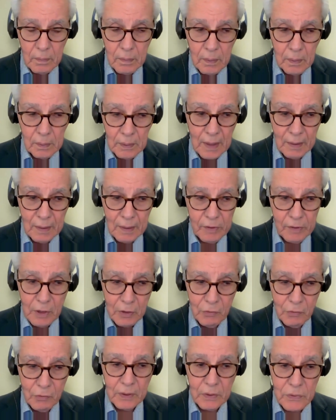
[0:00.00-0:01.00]
a lot of
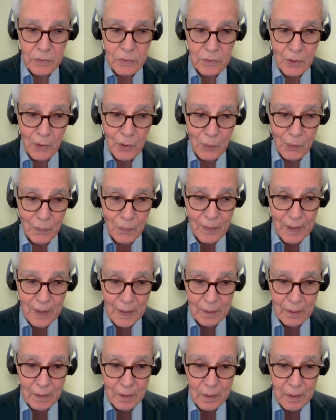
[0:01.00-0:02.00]
countries know
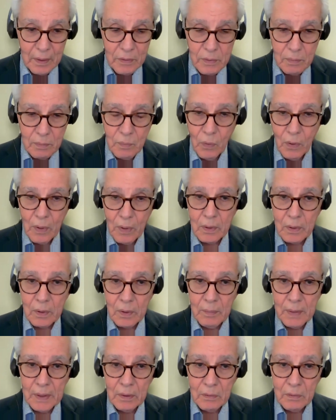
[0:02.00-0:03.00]
that it is important to
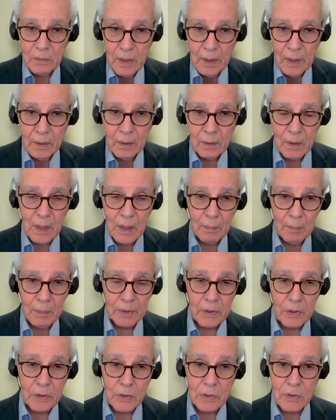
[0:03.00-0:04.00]
maintain
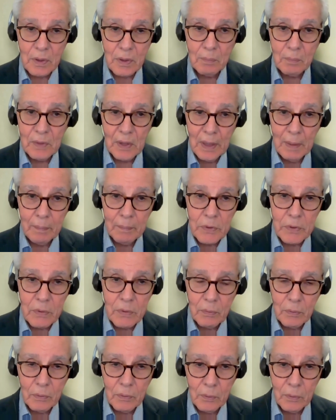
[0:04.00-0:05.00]
competition sometimes
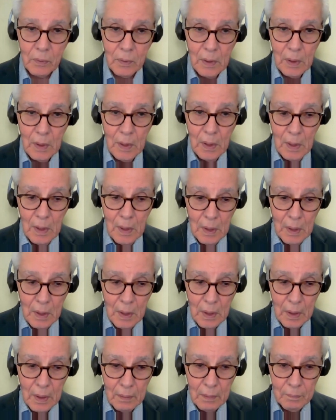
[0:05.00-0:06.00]
through
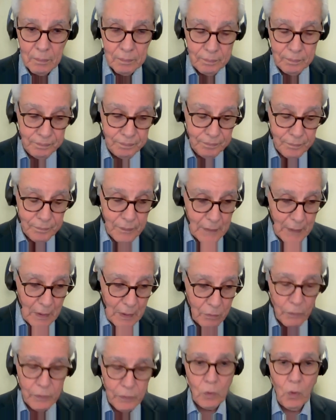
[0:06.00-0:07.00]
uh,
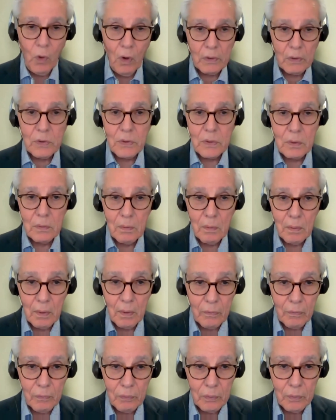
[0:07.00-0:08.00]
through the courts
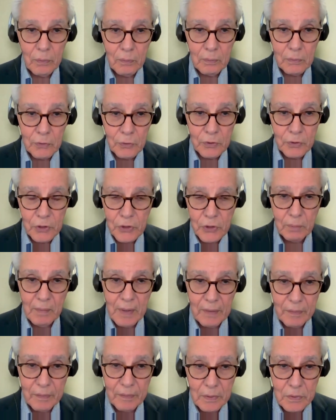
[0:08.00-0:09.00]
or through judicial
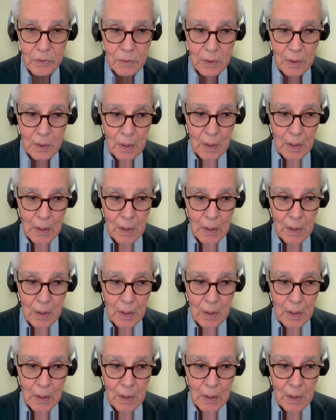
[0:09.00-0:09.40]
methods.